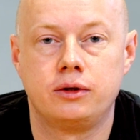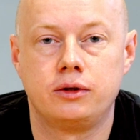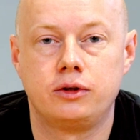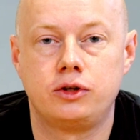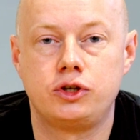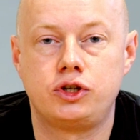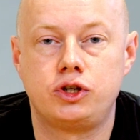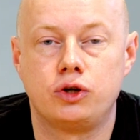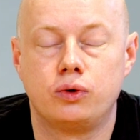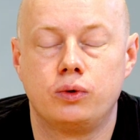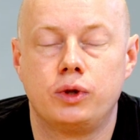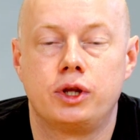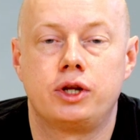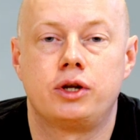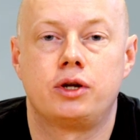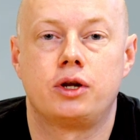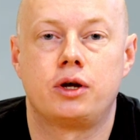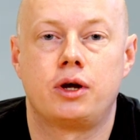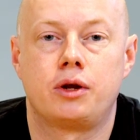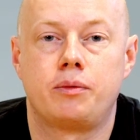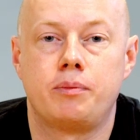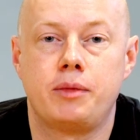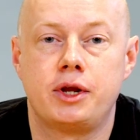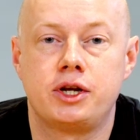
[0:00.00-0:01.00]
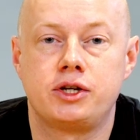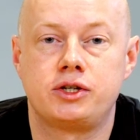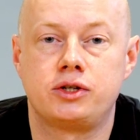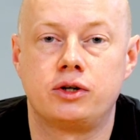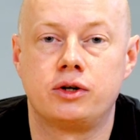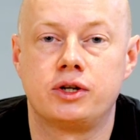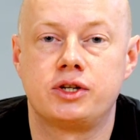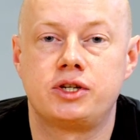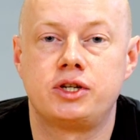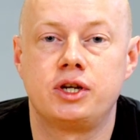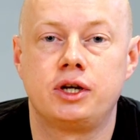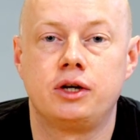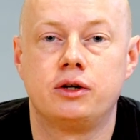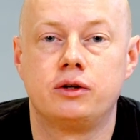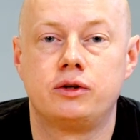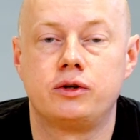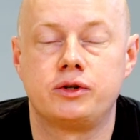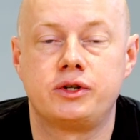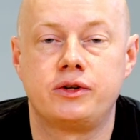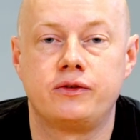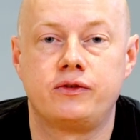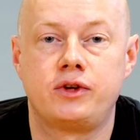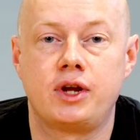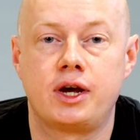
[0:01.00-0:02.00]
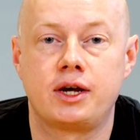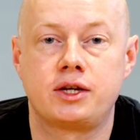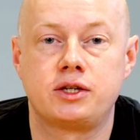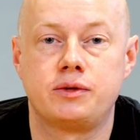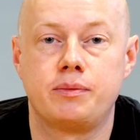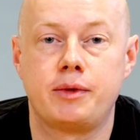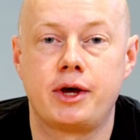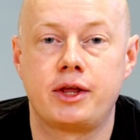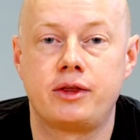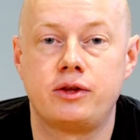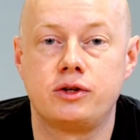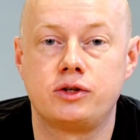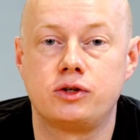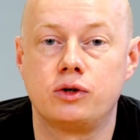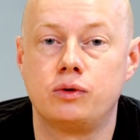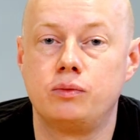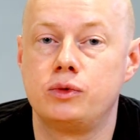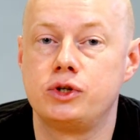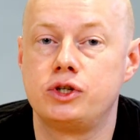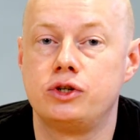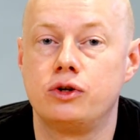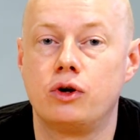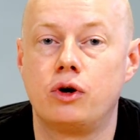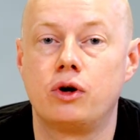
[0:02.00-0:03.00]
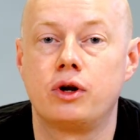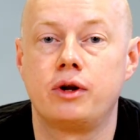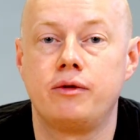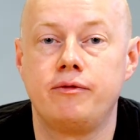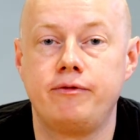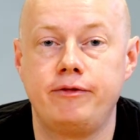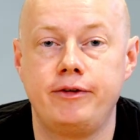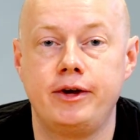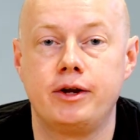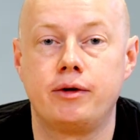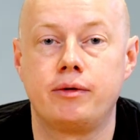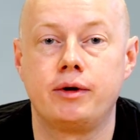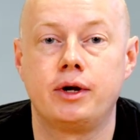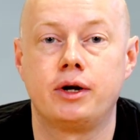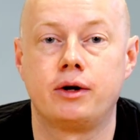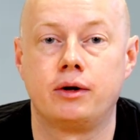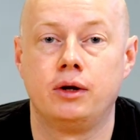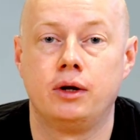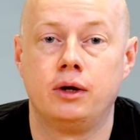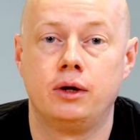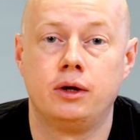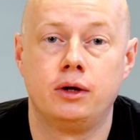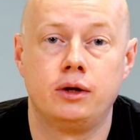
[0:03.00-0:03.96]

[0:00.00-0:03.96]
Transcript: to show that administering a single dose of dexamethasone was non-inferior